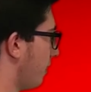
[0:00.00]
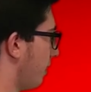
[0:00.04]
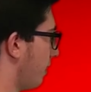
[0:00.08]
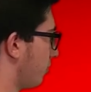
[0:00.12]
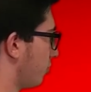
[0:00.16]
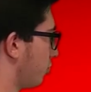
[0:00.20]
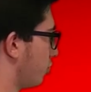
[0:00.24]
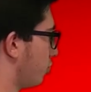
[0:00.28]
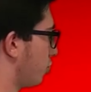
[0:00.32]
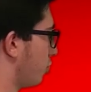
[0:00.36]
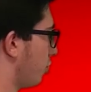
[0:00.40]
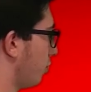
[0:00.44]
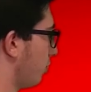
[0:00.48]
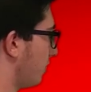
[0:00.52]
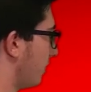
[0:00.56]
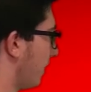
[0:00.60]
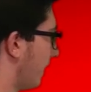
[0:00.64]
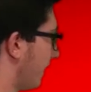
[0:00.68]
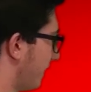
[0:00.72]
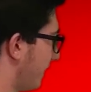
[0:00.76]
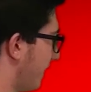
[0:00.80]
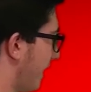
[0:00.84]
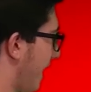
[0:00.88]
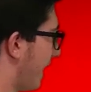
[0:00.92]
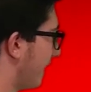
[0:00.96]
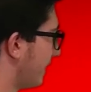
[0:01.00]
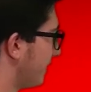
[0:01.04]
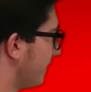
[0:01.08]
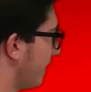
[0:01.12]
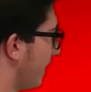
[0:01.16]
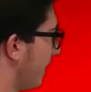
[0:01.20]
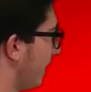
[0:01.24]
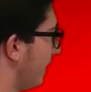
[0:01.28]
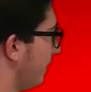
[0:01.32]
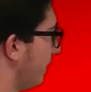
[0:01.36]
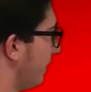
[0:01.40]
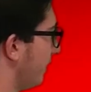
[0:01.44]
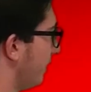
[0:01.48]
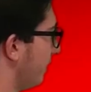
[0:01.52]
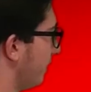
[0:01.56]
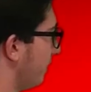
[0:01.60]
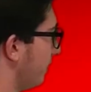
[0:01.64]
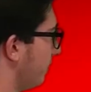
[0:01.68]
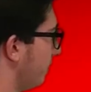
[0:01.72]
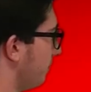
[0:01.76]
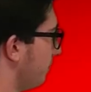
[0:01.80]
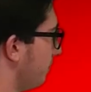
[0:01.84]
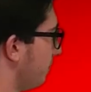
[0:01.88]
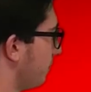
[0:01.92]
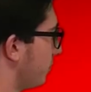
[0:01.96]
stroke like that and
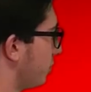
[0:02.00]
then